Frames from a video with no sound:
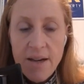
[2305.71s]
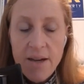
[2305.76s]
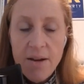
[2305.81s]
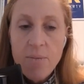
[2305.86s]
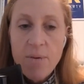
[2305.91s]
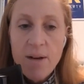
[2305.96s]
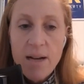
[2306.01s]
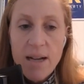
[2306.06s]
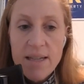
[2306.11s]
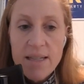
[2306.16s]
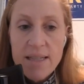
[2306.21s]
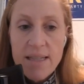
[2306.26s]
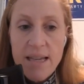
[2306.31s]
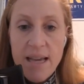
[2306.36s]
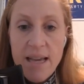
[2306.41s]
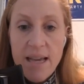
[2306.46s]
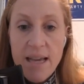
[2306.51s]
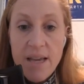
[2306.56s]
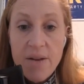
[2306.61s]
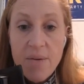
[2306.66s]
When I
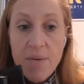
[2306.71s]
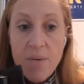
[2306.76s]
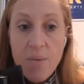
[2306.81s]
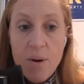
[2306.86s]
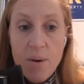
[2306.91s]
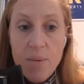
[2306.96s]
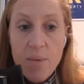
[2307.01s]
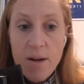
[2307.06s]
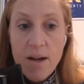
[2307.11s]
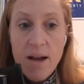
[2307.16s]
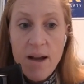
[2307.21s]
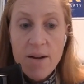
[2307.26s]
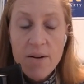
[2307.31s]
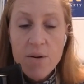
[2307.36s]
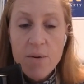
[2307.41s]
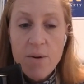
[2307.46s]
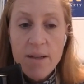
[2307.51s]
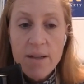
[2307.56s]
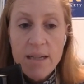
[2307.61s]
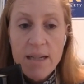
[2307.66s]
say we want higher
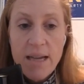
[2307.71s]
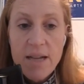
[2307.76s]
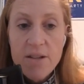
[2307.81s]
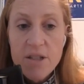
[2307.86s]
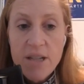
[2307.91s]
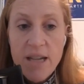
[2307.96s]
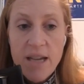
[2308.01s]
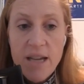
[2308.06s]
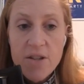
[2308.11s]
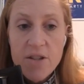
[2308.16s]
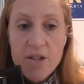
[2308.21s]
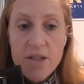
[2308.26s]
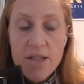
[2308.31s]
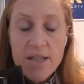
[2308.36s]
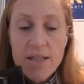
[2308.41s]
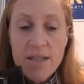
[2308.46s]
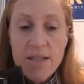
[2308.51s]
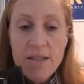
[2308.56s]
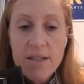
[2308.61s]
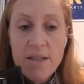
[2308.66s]
quality
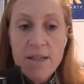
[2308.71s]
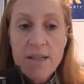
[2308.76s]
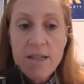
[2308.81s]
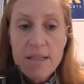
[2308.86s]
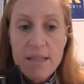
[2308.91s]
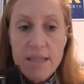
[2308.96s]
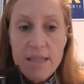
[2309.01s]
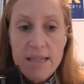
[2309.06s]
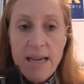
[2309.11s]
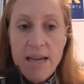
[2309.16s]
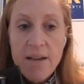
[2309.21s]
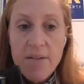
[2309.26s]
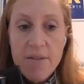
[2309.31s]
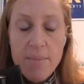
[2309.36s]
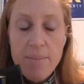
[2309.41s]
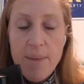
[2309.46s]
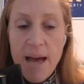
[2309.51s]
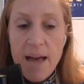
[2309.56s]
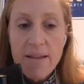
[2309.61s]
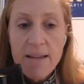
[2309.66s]
education, today on the
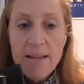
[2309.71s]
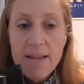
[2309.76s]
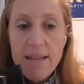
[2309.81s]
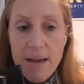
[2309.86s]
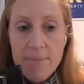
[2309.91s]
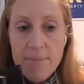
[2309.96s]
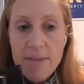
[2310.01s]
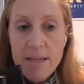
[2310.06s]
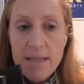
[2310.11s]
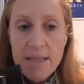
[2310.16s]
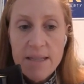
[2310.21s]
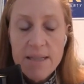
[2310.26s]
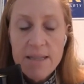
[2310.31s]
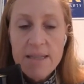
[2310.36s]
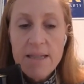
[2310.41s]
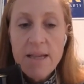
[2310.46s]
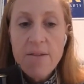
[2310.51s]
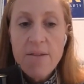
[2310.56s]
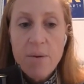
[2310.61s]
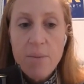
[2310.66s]
ballot, that
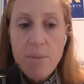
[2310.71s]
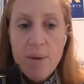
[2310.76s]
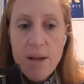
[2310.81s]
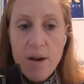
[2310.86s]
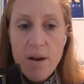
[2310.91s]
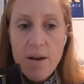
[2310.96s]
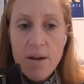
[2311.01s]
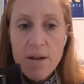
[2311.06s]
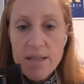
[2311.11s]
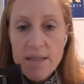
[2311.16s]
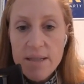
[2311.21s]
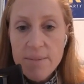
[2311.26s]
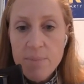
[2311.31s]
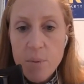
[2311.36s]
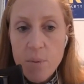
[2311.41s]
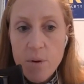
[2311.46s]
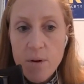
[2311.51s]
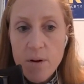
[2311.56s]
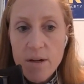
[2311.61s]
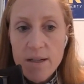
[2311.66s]
means that we all
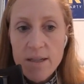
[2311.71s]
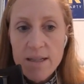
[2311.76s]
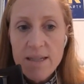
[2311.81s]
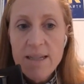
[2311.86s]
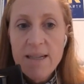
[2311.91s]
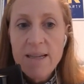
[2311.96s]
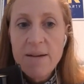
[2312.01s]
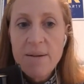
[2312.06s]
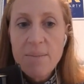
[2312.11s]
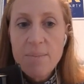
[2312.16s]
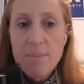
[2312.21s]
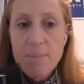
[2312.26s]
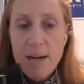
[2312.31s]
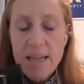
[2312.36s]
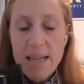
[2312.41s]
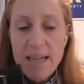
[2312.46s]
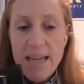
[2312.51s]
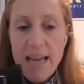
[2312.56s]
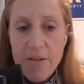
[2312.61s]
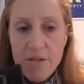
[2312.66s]
support
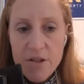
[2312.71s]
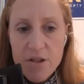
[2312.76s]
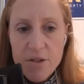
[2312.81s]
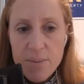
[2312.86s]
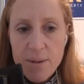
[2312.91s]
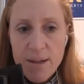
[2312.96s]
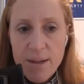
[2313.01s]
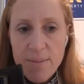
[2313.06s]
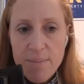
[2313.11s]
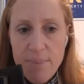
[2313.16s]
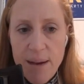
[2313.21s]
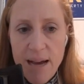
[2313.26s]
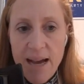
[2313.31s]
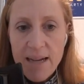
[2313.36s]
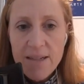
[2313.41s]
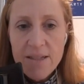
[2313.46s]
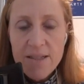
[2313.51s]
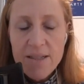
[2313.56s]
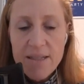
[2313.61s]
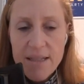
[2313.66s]
bringing algebra
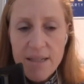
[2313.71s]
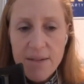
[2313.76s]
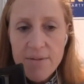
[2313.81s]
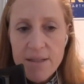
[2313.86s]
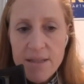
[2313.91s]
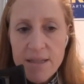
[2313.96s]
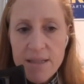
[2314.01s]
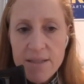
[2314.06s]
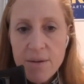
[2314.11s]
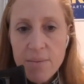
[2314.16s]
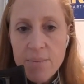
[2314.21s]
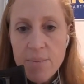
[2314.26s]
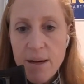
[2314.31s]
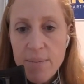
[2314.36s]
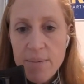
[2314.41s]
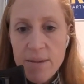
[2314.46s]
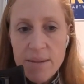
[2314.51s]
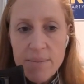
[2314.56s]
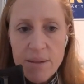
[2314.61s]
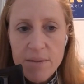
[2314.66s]
back to San Francisco
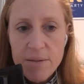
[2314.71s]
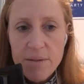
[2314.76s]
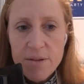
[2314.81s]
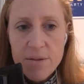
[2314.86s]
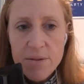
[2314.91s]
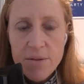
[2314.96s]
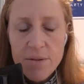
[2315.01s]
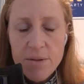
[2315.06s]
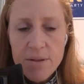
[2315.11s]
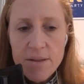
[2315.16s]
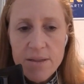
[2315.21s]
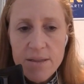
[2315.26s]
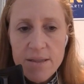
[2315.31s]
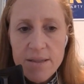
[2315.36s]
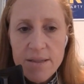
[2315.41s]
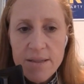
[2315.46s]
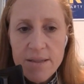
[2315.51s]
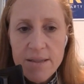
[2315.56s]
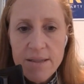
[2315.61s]
public middle schools.